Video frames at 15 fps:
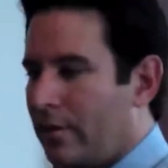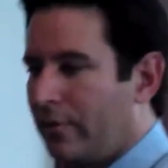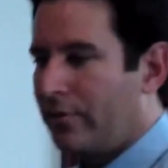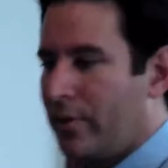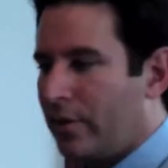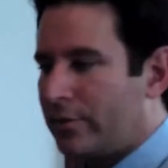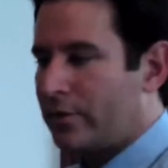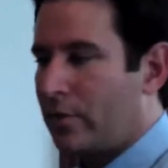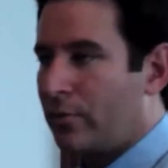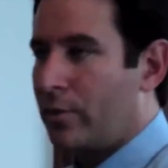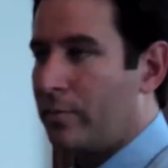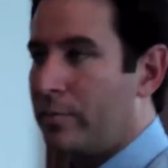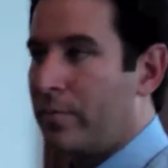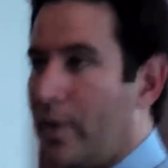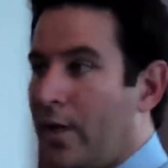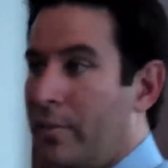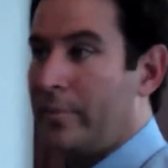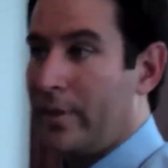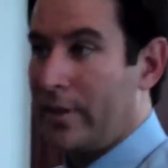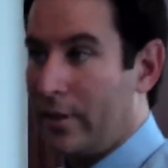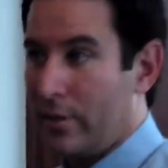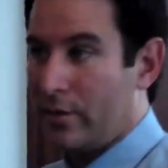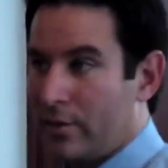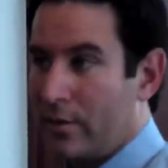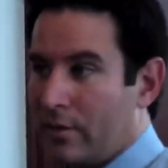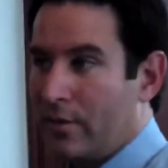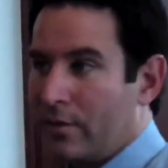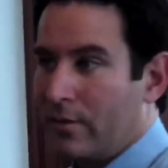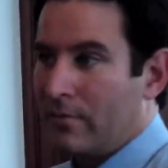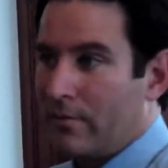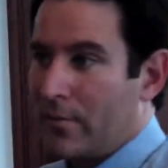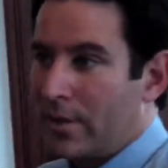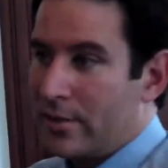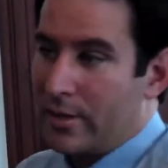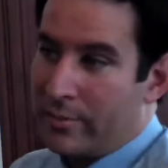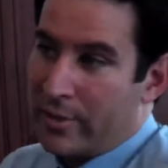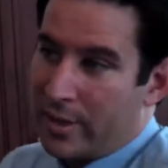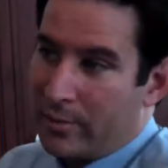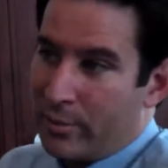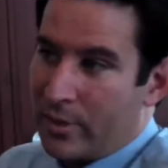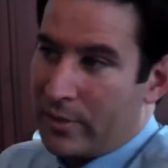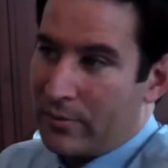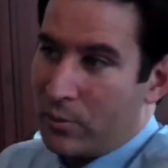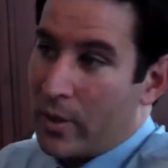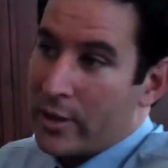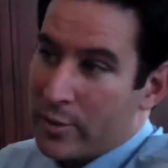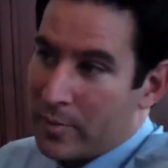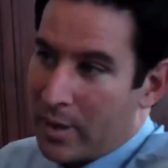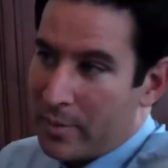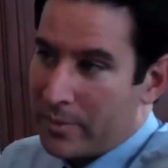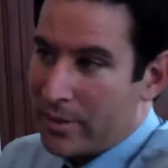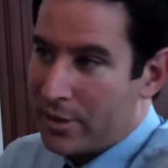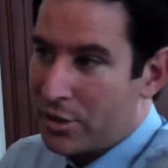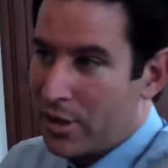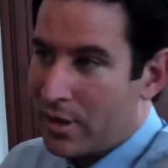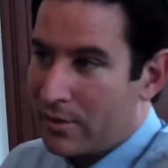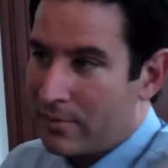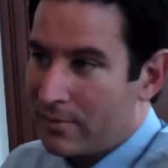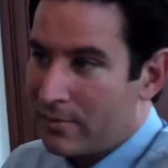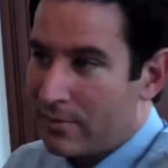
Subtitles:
the folks over in Palm Beach. Anybody briefed West Palm Beach yet?